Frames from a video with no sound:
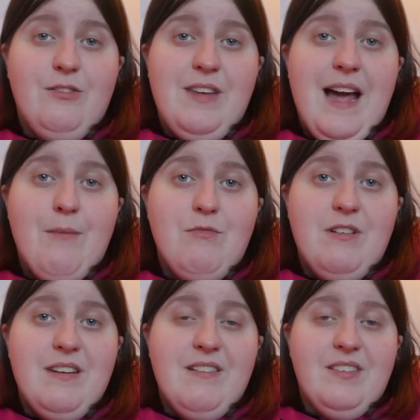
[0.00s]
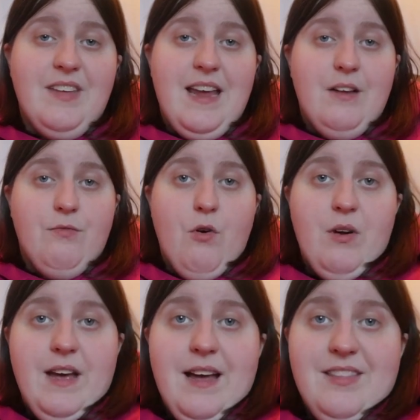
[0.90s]
So yeah, I'm really excited
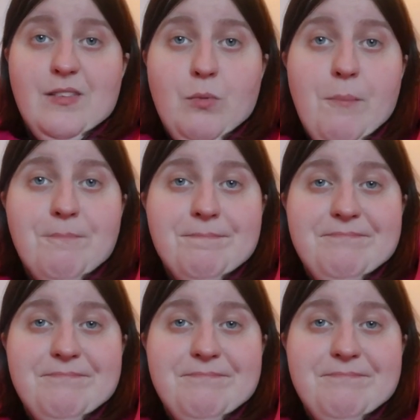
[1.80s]
for this one.